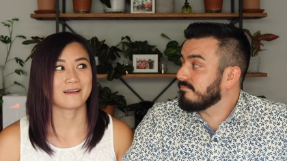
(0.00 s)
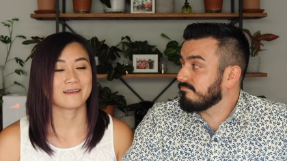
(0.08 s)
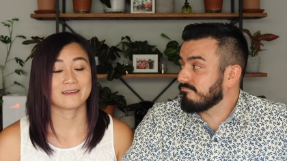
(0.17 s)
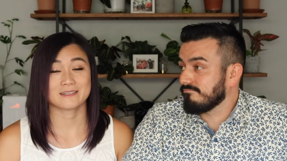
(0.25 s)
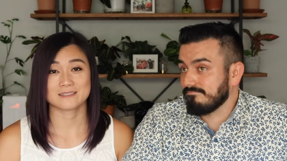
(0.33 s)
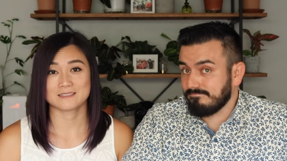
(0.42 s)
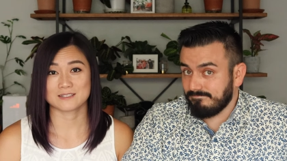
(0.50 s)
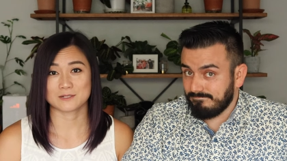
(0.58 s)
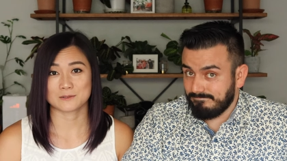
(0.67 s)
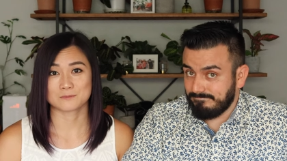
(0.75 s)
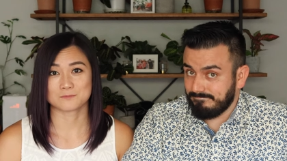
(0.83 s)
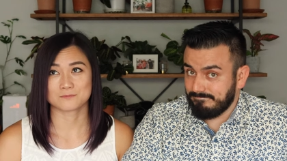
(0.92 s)
Speaker 1: And
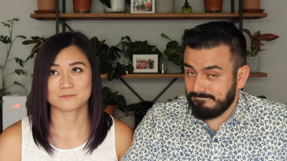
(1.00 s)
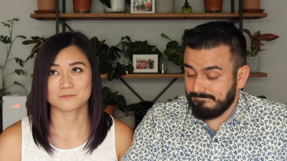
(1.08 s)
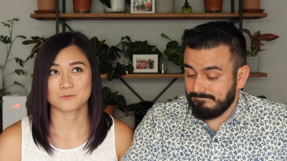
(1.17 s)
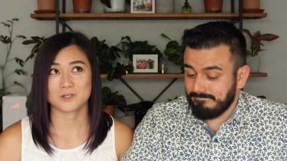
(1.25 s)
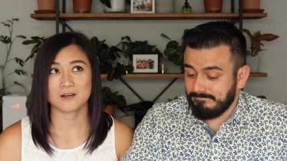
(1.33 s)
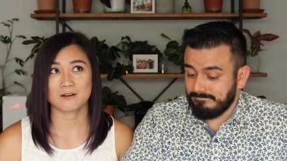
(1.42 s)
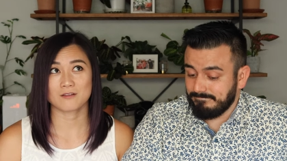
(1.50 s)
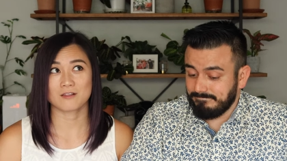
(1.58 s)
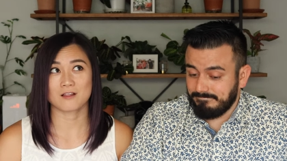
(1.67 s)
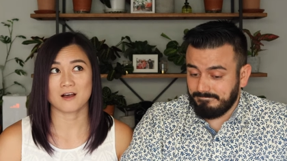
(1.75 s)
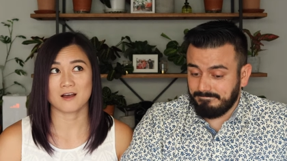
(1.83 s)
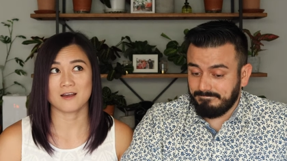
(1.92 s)
um, we got a
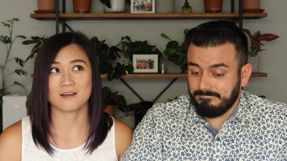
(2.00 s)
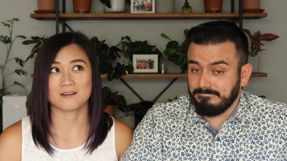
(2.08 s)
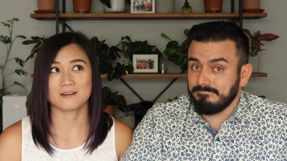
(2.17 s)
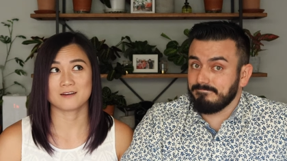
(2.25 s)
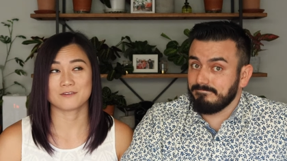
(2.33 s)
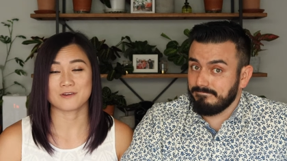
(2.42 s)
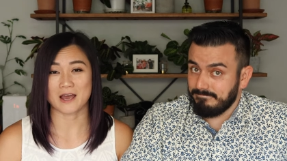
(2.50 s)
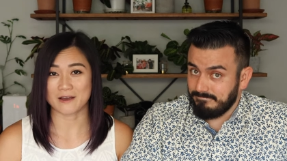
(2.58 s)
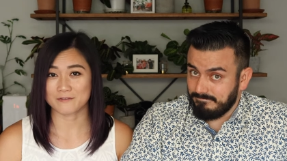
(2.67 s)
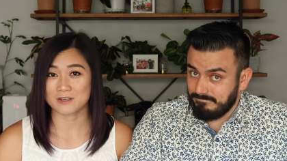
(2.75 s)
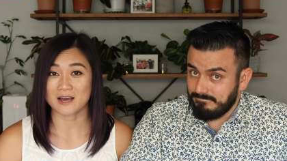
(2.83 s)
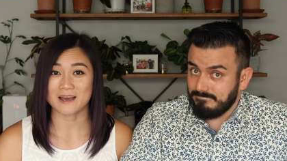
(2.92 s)
lot of
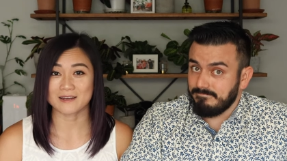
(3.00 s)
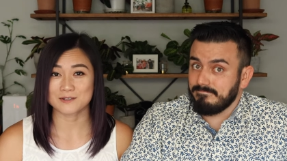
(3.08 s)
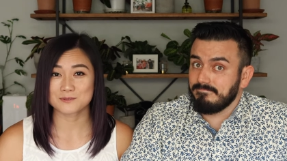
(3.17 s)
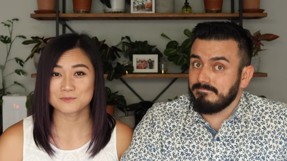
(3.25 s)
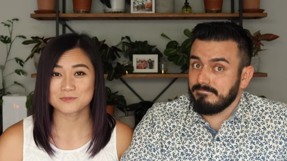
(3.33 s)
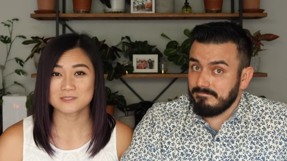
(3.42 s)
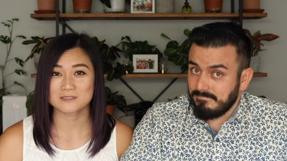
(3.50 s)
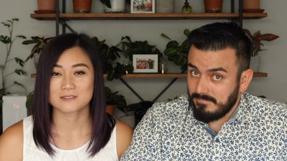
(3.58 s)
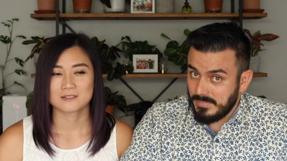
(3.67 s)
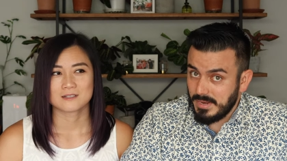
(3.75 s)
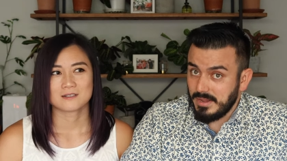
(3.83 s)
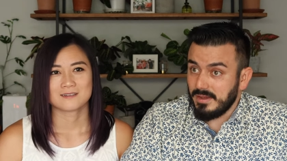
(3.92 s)
heavy items.
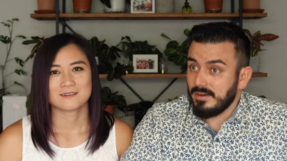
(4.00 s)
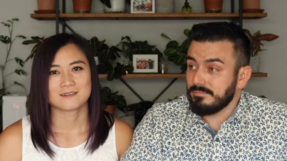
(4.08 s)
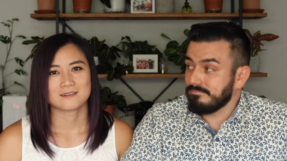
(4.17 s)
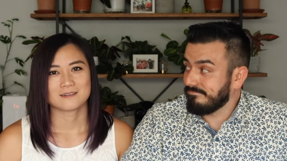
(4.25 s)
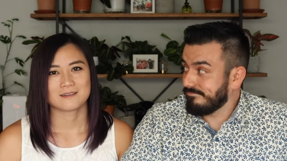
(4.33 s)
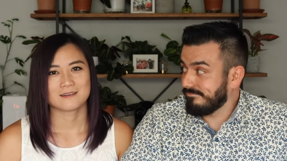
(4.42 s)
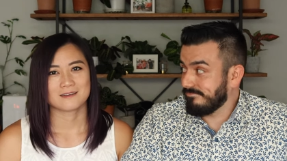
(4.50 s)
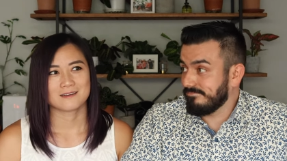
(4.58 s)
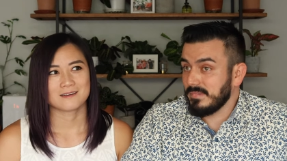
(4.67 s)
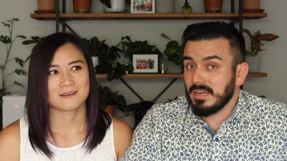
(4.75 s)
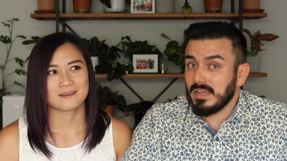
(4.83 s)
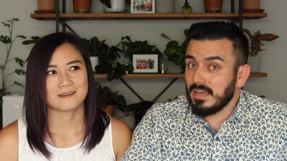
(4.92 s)
Speaker 2: Yeah.
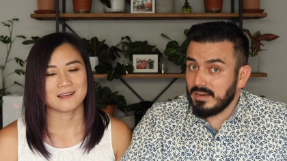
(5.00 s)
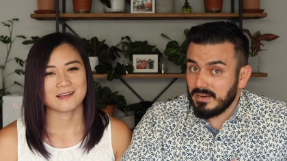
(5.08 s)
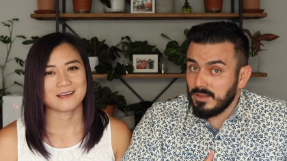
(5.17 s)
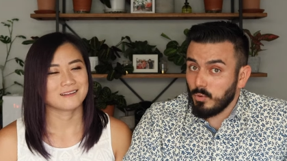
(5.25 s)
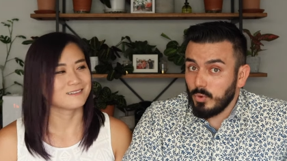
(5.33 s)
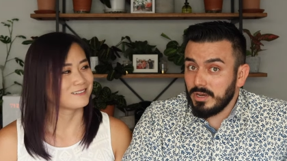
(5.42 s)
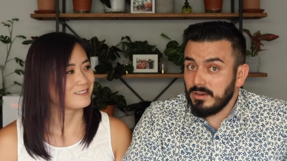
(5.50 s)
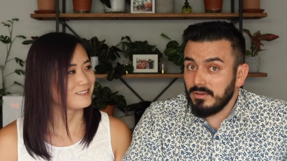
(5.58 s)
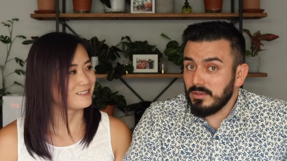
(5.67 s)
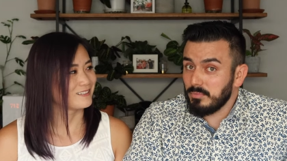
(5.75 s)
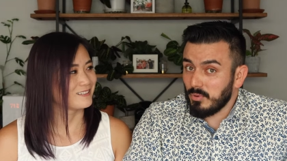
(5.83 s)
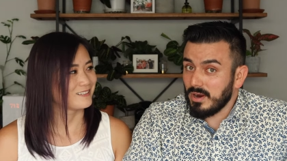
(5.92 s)
Again, and we knew
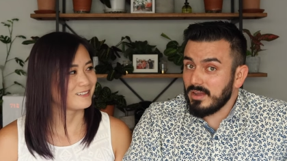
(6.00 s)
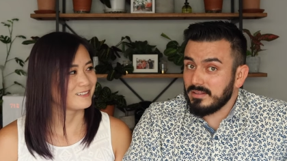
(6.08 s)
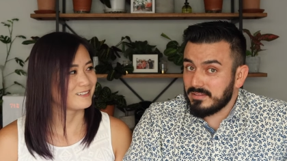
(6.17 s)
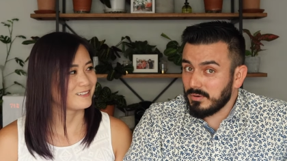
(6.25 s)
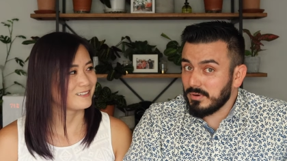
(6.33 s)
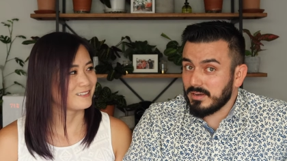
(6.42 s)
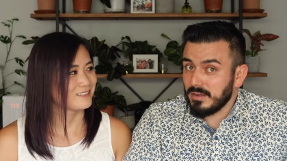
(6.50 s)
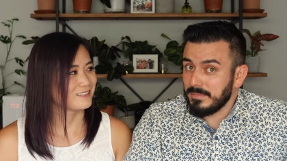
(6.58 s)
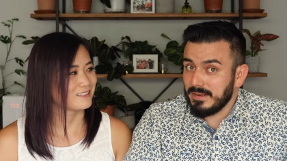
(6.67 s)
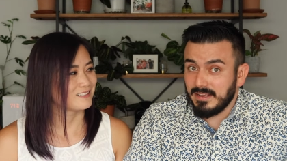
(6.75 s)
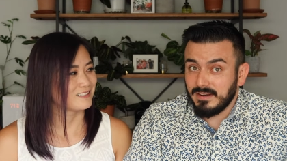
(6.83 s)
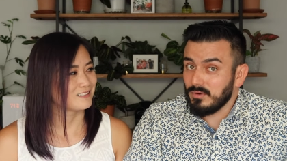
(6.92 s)
the brands that were
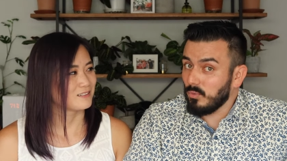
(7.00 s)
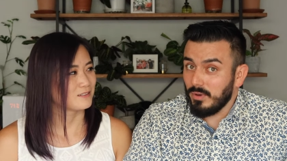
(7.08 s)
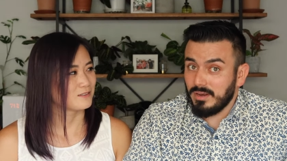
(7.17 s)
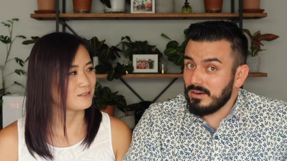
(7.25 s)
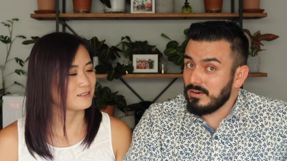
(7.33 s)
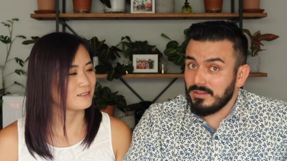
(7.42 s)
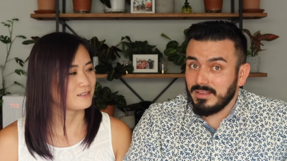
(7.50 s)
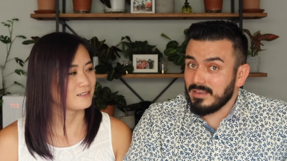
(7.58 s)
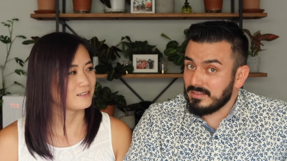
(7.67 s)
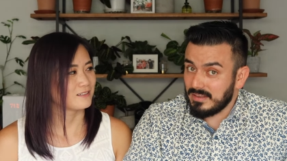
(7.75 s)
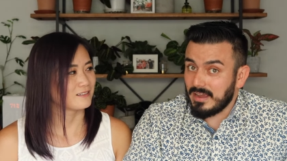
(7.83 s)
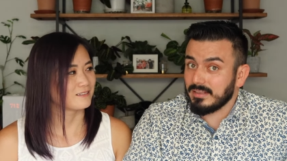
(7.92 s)
coming in. We didn't know the
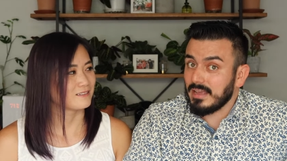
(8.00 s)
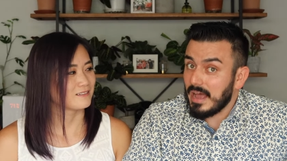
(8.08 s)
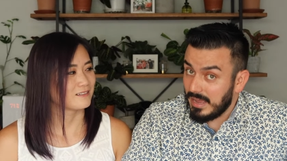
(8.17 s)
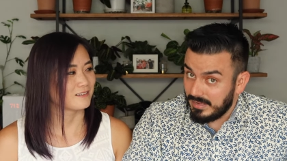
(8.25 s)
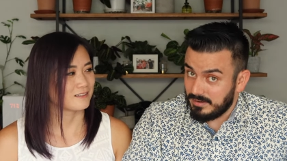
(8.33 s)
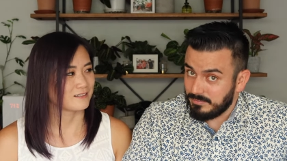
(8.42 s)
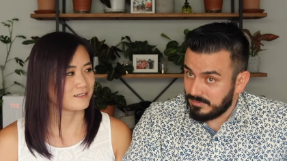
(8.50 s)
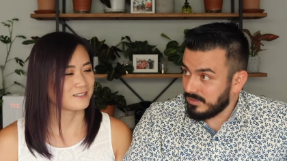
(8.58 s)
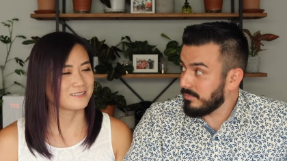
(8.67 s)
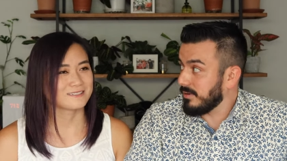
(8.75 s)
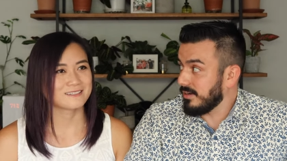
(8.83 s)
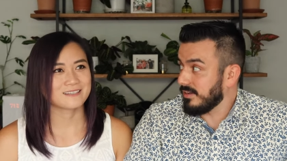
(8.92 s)
exact items
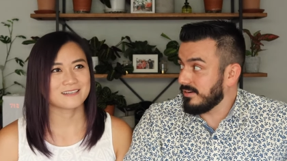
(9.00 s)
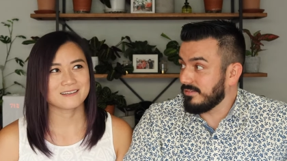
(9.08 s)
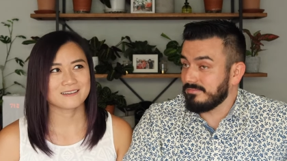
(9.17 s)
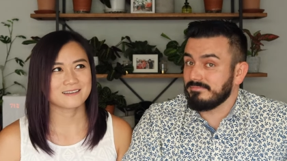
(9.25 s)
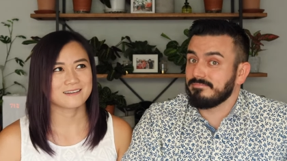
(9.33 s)
coming in.